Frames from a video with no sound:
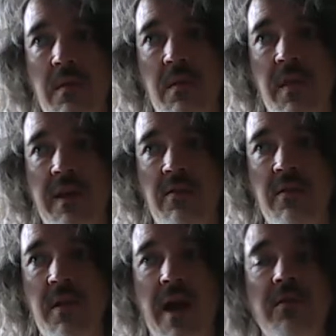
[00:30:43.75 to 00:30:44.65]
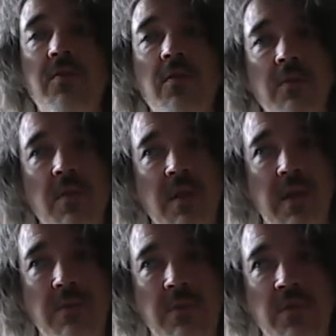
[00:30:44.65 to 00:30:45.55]
that I don't
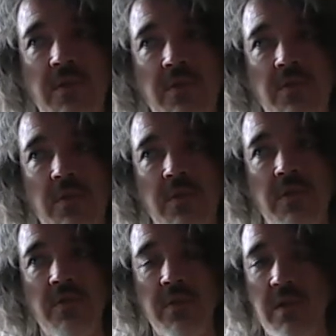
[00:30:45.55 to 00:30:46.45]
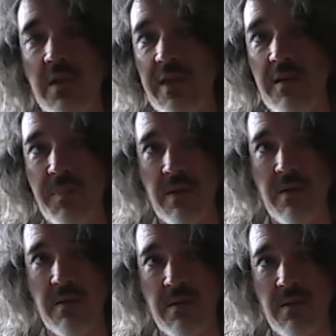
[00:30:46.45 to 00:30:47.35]
think I would sell the drawings to the like
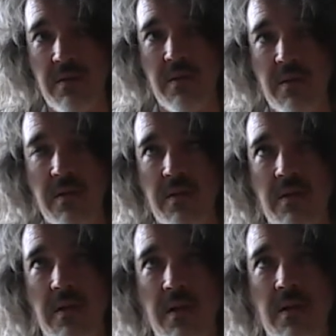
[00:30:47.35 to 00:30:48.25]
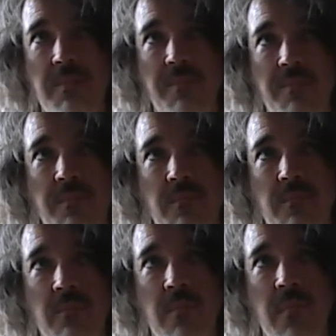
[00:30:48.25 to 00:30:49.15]
button. Um,
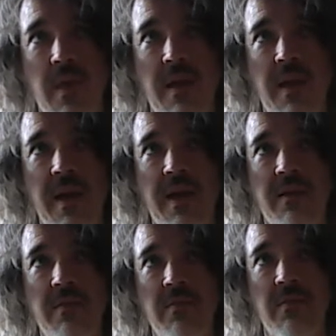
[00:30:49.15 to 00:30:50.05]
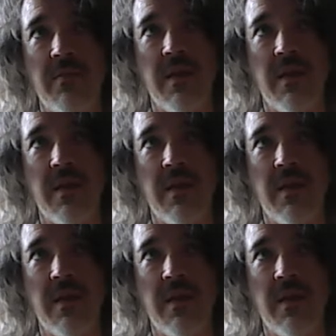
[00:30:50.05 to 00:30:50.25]
and